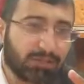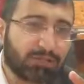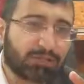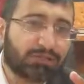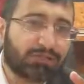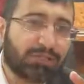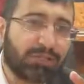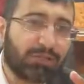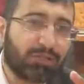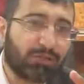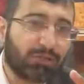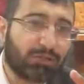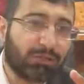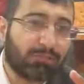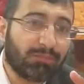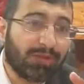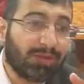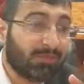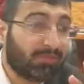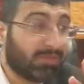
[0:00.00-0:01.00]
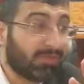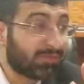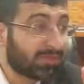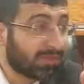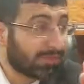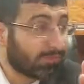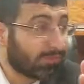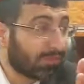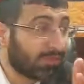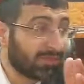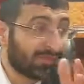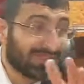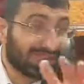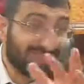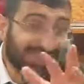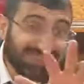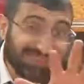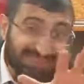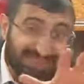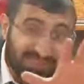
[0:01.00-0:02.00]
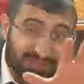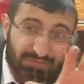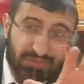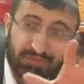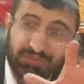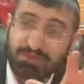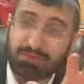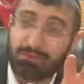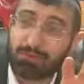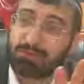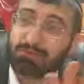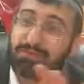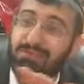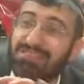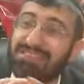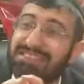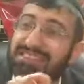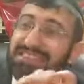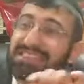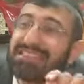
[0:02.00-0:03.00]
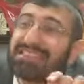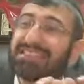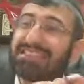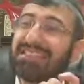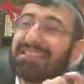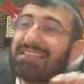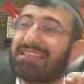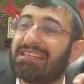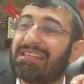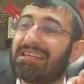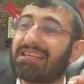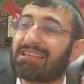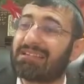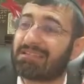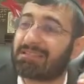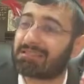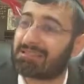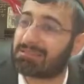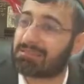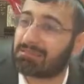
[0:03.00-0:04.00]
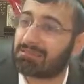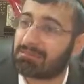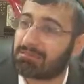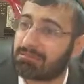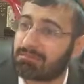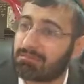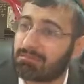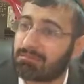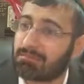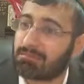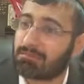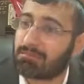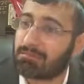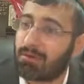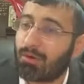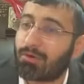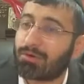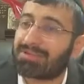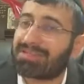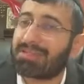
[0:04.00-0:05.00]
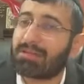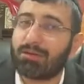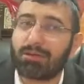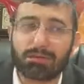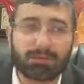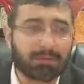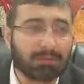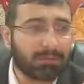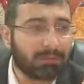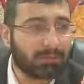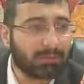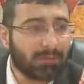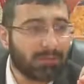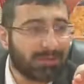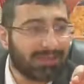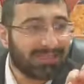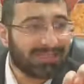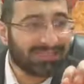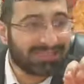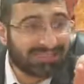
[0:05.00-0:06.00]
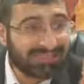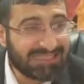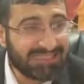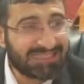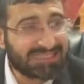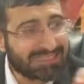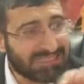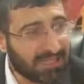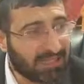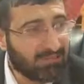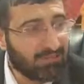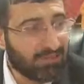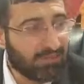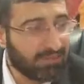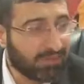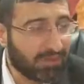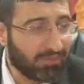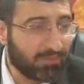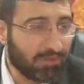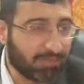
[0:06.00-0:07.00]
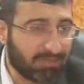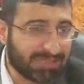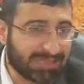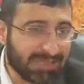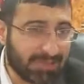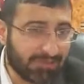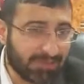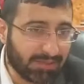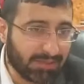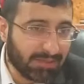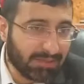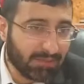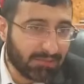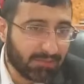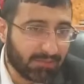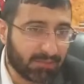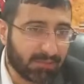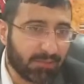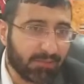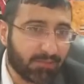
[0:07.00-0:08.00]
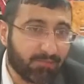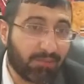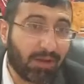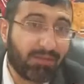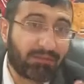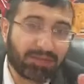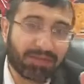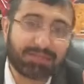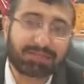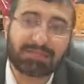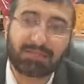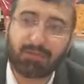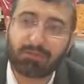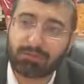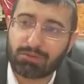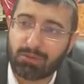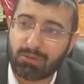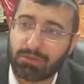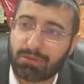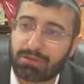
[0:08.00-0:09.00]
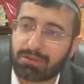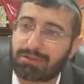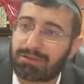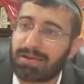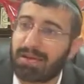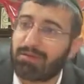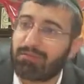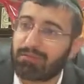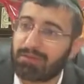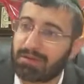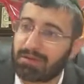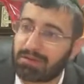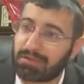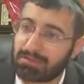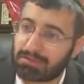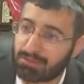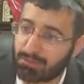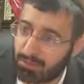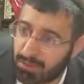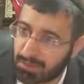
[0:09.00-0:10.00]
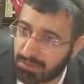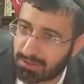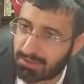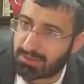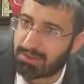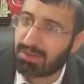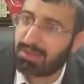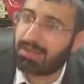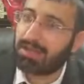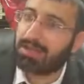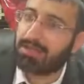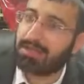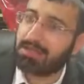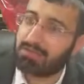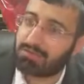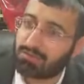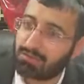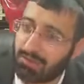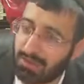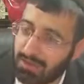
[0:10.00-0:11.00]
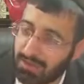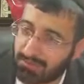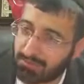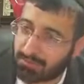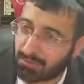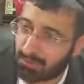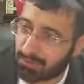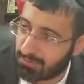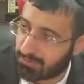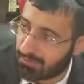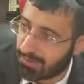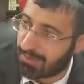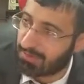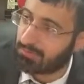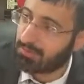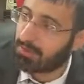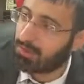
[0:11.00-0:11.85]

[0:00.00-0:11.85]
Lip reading: shalom. 15 words. In these 15 words you have 60 letters. Otiyot. 60 and 15 will be 70. 5. Let's count Kohen. Kav is 20. Hey is 5. 25.